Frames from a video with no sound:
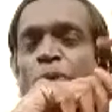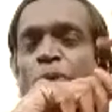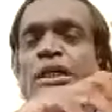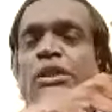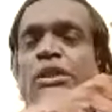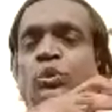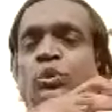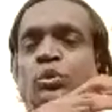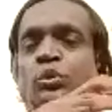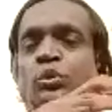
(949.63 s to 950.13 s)

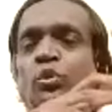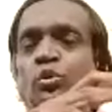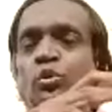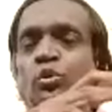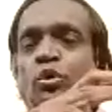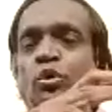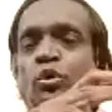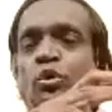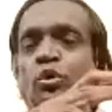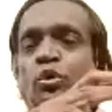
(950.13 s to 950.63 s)
From a mere
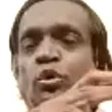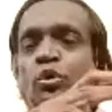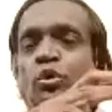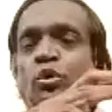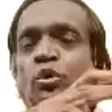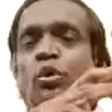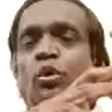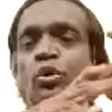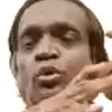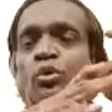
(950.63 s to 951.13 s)
2
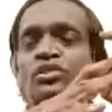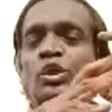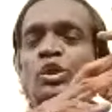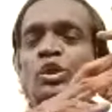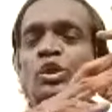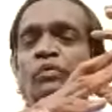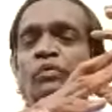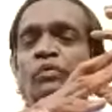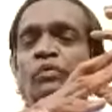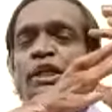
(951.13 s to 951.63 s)
crores
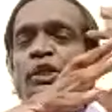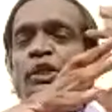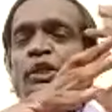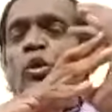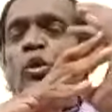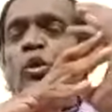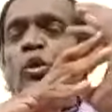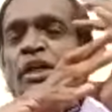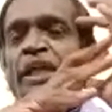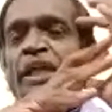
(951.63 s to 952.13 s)

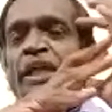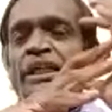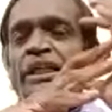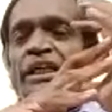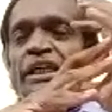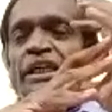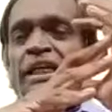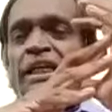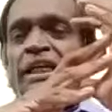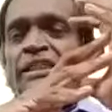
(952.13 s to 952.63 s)
turnover when he
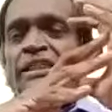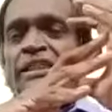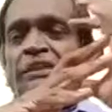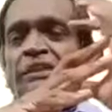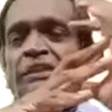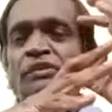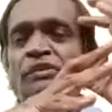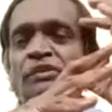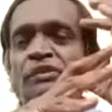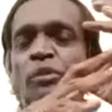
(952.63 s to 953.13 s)
took over in
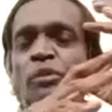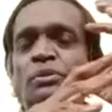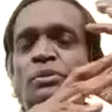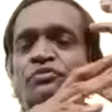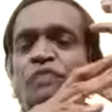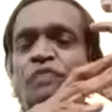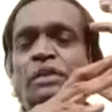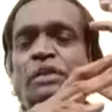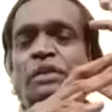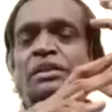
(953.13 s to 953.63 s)

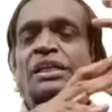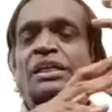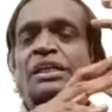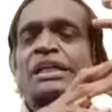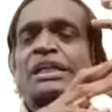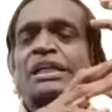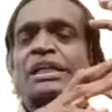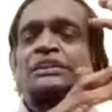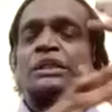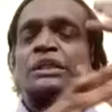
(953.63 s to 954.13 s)
1987 from his
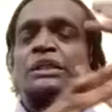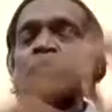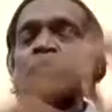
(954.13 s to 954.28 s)
father,